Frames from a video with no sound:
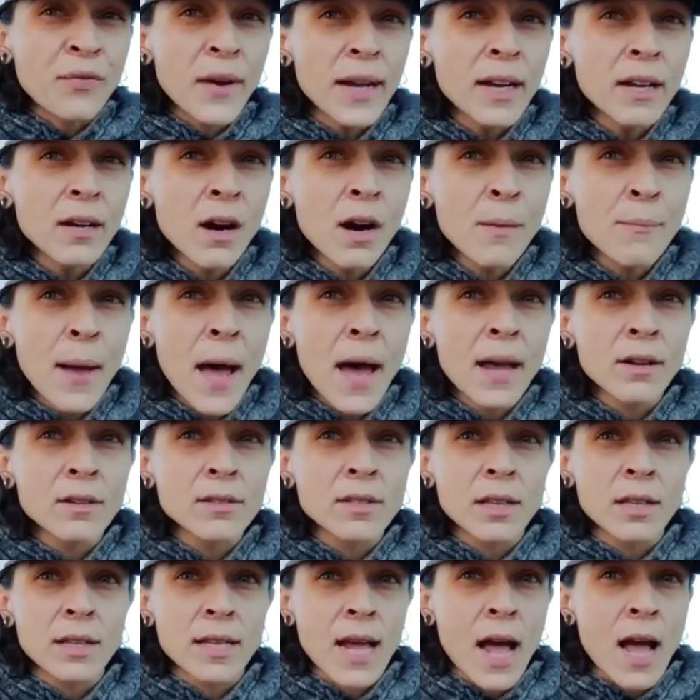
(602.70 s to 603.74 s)
fighting our
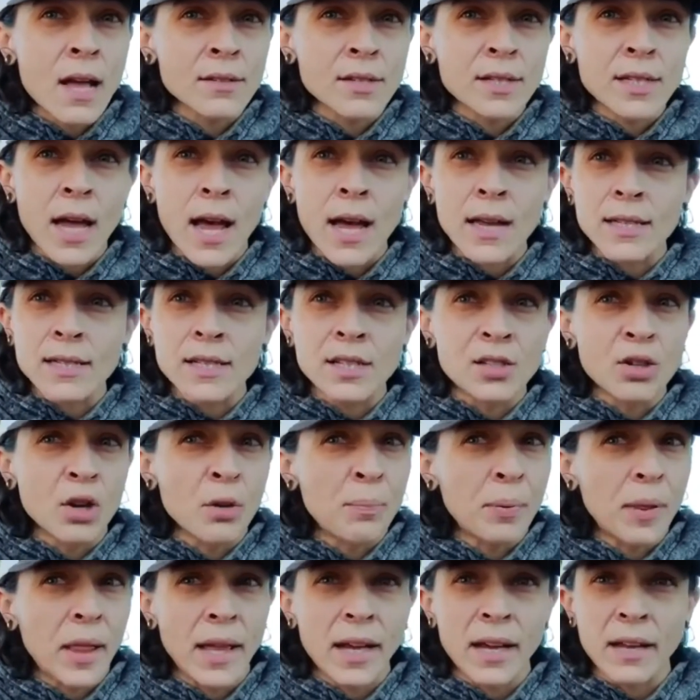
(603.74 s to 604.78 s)
battles on the outside is still
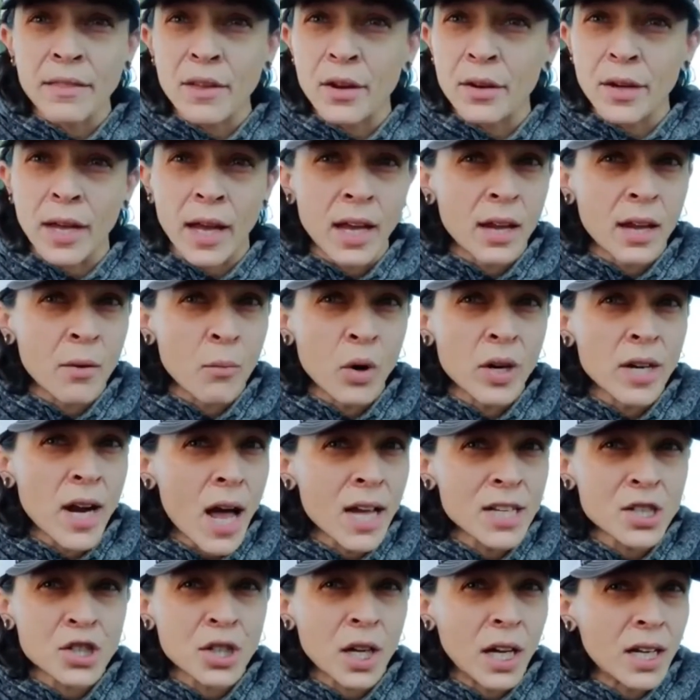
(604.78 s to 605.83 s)
playing their game. We're
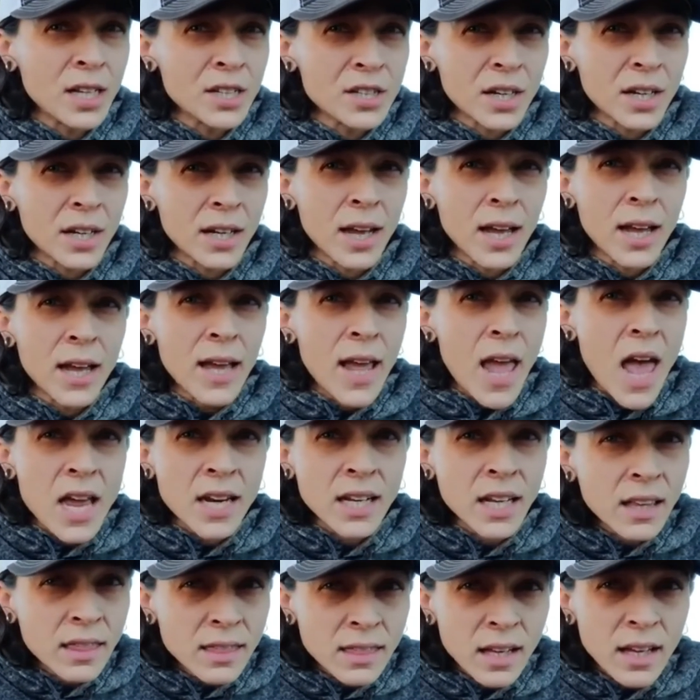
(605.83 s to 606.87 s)
not changing
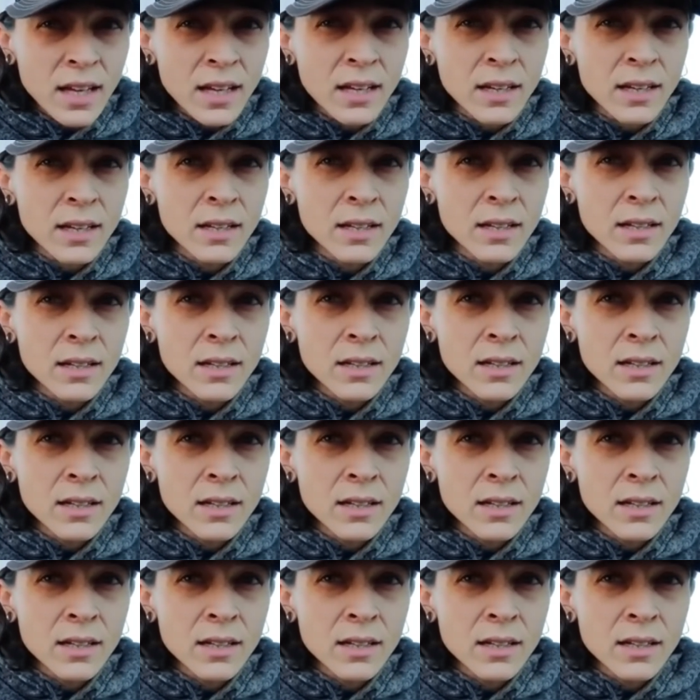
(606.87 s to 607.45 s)
anything.